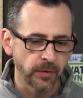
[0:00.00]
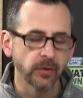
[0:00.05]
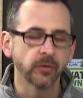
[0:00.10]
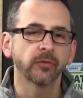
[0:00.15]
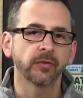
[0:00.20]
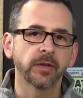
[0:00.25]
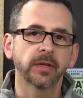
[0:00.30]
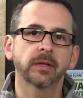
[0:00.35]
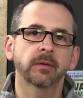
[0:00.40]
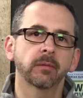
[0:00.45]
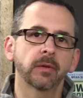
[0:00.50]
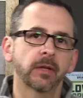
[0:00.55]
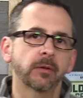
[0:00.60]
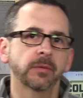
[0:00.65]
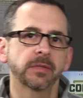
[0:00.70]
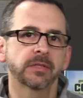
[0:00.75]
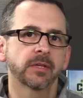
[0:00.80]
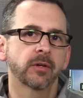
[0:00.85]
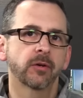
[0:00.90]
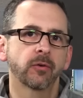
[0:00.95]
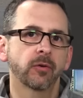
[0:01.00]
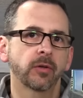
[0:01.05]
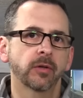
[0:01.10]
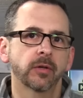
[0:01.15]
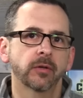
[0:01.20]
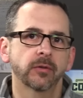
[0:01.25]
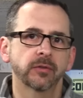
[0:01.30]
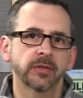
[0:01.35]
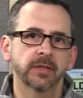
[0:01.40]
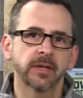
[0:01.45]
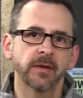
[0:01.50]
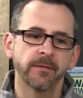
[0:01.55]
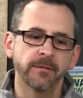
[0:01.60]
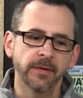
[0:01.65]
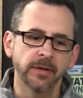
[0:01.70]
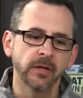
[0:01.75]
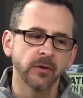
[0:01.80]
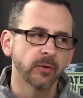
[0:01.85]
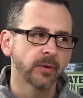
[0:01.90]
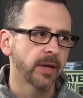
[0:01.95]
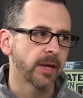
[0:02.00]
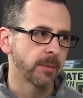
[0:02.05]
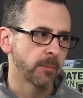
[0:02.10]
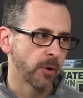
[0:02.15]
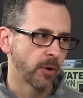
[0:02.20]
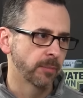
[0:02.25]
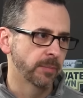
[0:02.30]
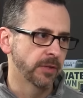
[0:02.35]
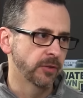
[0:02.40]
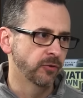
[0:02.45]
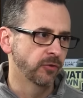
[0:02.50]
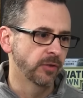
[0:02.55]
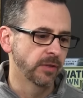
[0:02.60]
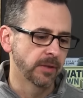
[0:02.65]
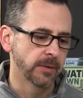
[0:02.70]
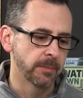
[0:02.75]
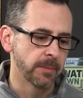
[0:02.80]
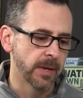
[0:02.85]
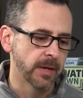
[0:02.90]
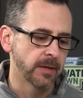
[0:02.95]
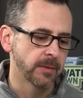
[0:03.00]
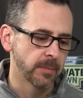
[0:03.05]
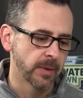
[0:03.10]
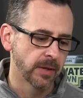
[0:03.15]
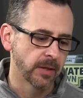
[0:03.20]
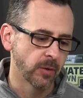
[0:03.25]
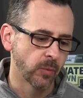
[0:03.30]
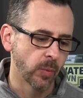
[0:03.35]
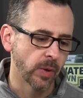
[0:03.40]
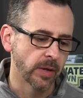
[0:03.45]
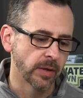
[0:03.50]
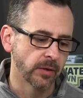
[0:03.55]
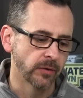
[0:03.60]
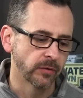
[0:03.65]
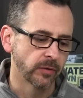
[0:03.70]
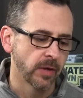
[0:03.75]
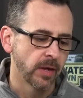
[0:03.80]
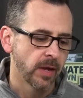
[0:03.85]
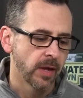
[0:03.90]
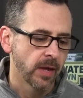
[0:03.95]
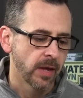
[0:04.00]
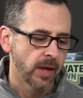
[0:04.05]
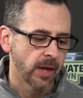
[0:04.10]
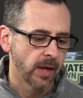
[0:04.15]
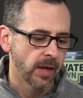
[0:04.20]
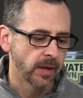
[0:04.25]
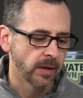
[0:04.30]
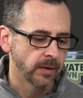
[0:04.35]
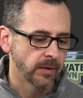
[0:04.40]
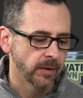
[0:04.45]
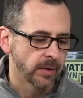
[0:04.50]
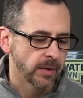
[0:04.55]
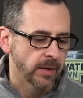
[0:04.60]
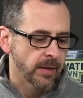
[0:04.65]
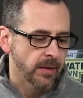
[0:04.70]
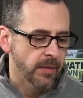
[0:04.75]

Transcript: feels like we said earlier, it's like a video game RPG in many, many ways. And